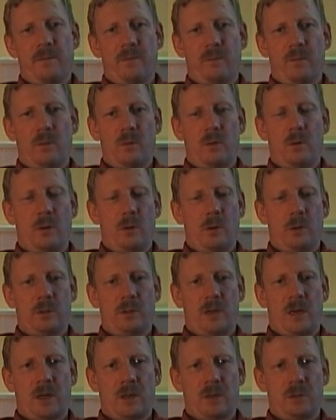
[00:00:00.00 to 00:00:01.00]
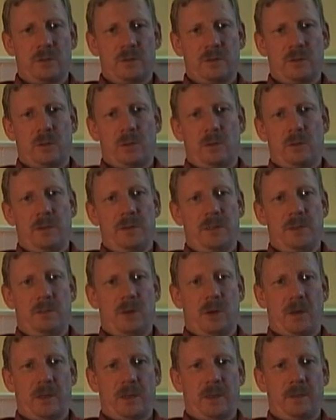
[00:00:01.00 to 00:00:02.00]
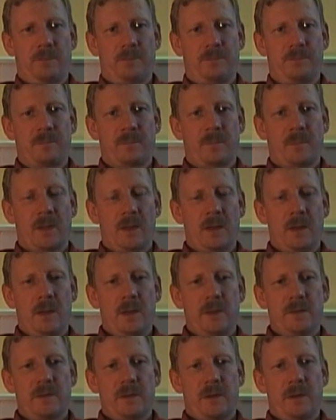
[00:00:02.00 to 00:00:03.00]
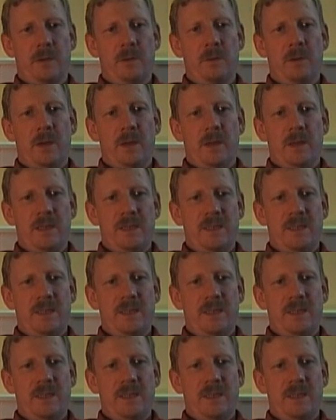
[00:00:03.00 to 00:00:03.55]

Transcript: RTOS kernel debugging. So the